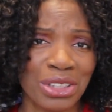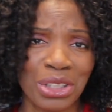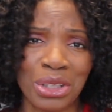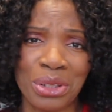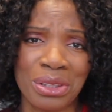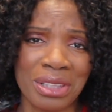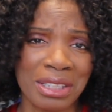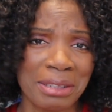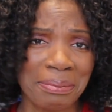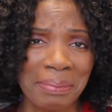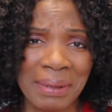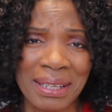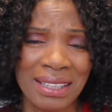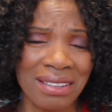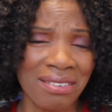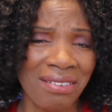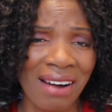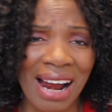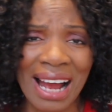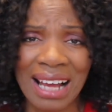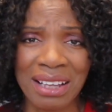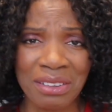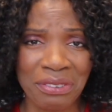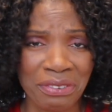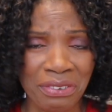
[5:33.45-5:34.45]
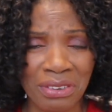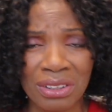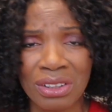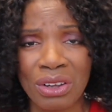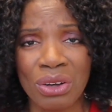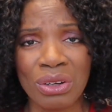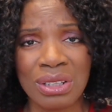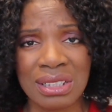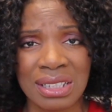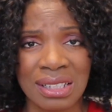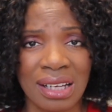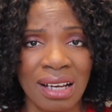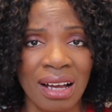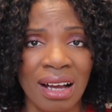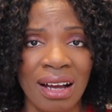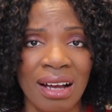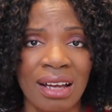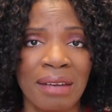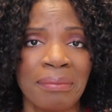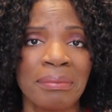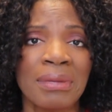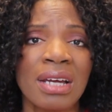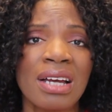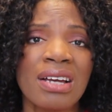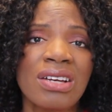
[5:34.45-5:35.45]
tooth has been around for a long
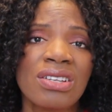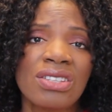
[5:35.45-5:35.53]
time.